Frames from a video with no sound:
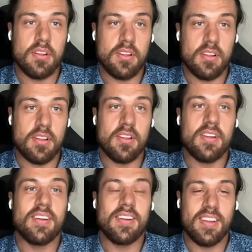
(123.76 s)

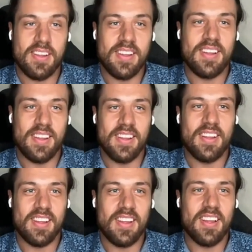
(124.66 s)

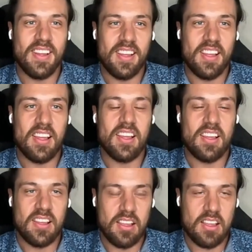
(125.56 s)

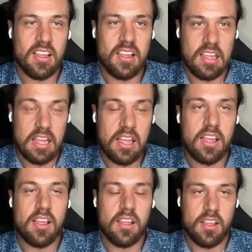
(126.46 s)

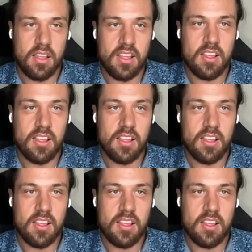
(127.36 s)
No words are spoken by the person on screen.